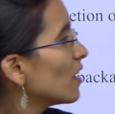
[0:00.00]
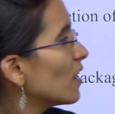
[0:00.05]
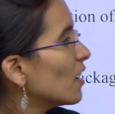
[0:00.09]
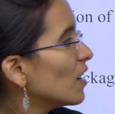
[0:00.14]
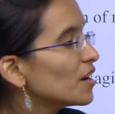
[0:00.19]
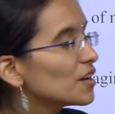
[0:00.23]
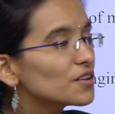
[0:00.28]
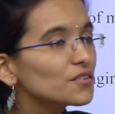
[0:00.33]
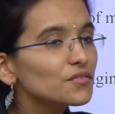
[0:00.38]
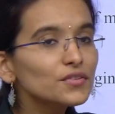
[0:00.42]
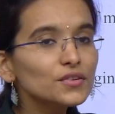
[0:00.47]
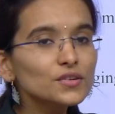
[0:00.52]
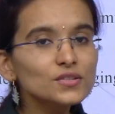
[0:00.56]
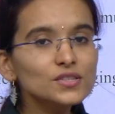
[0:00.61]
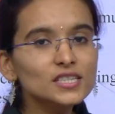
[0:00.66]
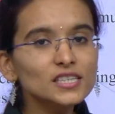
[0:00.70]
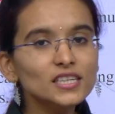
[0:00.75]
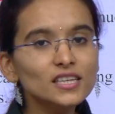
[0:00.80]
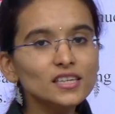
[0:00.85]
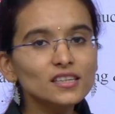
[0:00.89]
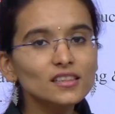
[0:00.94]
If you
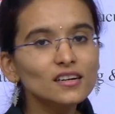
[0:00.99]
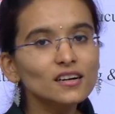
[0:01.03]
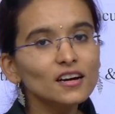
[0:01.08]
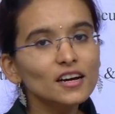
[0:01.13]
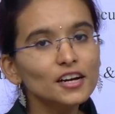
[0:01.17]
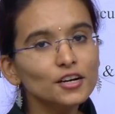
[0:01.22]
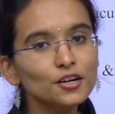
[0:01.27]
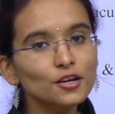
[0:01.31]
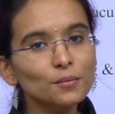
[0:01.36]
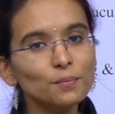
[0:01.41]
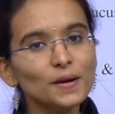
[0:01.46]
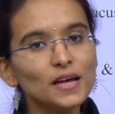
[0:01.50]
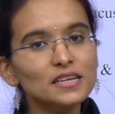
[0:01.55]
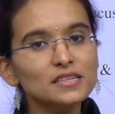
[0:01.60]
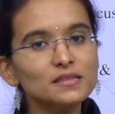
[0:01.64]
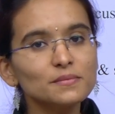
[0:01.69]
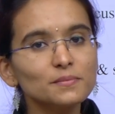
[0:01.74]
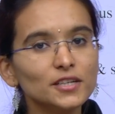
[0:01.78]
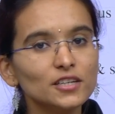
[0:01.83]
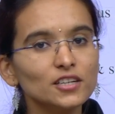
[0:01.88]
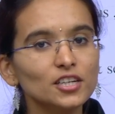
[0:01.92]
see the
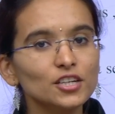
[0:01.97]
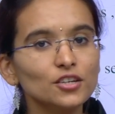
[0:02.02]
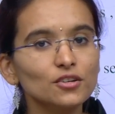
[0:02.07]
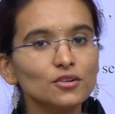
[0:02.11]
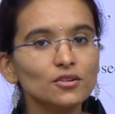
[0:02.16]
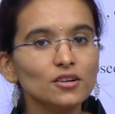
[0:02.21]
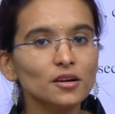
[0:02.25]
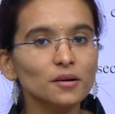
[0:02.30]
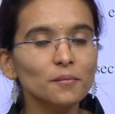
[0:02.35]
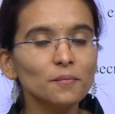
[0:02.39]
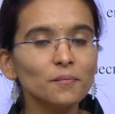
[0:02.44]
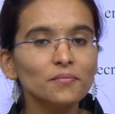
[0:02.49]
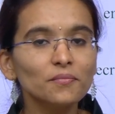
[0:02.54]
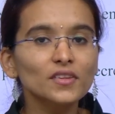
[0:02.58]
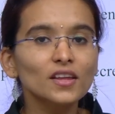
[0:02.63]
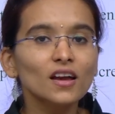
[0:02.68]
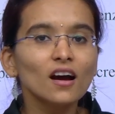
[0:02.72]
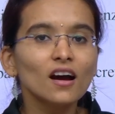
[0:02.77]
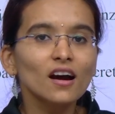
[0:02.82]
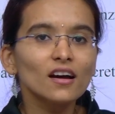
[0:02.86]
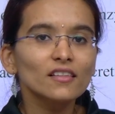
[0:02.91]
endoplasmic reticulum,
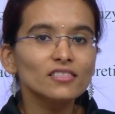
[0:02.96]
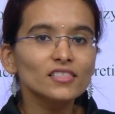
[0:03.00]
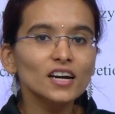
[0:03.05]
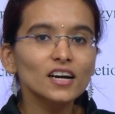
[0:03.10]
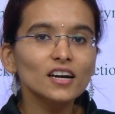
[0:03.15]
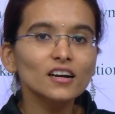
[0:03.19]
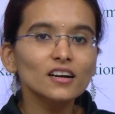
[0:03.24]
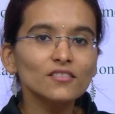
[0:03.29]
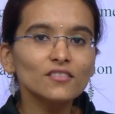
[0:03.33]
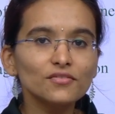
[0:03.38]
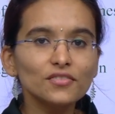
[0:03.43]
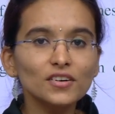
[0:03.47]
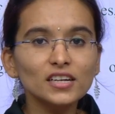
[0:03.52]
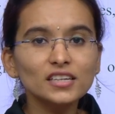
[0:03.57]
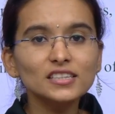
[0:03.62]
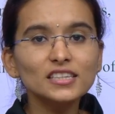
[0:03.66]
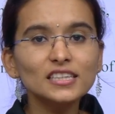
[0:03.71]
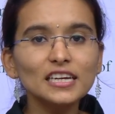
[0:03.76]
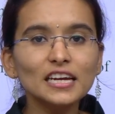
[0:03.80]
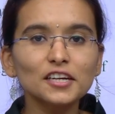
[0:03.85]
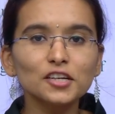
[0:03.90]
for
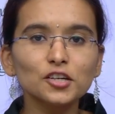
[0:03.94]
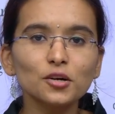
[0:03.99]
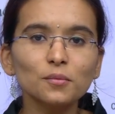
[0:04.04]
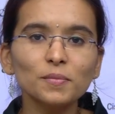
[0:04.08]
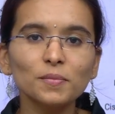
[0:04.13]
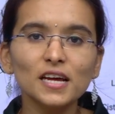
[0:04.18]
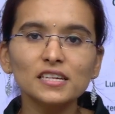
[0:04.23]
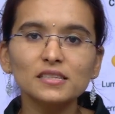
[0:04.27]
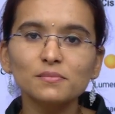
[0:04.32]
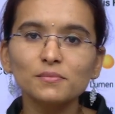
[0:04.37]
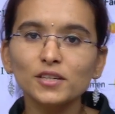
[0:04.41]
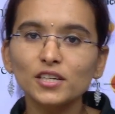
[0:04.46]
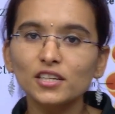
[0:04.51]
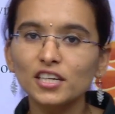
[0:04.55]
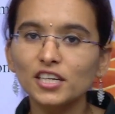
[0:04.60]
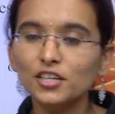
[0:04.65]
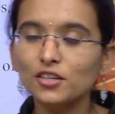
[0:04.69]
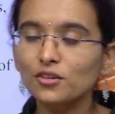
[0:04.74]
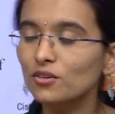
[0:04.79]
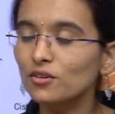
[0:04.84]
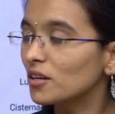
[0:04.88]
the endoplasmic
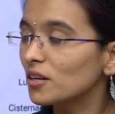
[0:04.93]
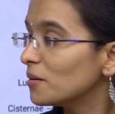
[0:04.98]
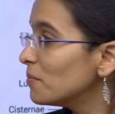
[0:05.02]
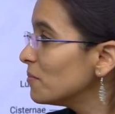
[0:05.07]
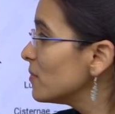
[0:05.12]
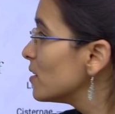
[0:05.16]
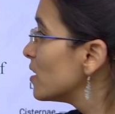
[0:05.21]
reticulum,